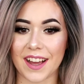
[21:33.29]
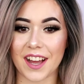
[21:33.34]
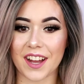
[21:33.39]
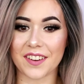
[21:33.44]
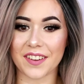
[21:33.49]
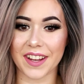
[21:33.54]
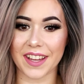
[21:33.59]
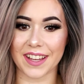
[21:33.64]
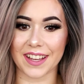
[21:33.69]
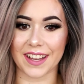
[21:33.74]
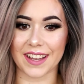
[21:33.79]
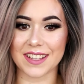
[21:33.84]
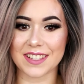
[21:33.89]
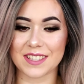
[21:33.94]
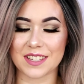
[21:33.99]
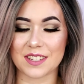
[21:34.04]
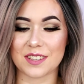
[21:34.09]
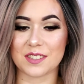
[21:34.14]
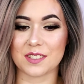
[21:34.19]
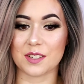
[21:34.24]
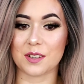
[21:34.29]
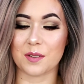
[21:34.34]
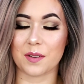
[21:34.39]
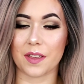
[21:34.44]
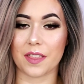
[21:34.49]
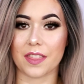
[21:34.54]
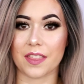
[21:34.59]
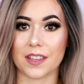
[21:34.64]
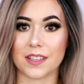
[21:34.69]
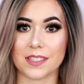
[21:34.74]
Alright guys, so
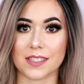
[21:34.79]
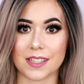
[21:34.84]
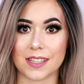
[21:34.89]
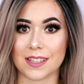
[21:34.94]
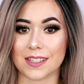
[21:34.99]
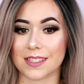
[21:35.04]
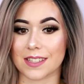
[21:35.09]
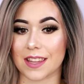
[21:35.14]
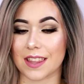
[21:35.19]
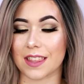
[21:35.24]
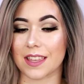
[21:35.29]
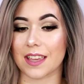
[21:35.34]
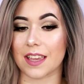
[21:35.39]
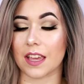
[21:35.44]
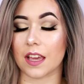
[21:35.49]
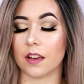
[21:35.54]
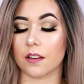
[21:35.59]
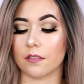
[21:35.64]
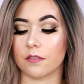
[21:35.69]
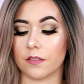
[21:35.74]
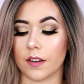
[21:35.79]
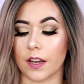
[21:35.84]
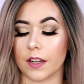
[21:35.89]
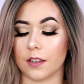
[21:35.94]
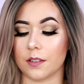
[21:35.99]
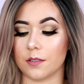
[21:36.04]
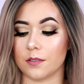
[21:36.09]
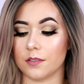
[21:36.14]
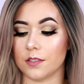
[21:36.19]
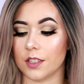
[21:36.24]
this is the
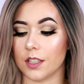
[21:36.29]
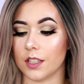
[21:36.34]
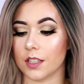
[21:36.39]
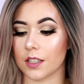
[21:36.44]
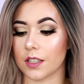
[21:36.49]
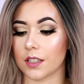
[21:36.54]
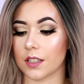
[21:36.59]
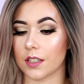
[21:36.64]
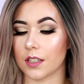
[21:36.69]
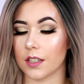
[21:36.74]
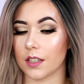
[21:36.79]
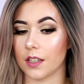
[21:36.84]
final look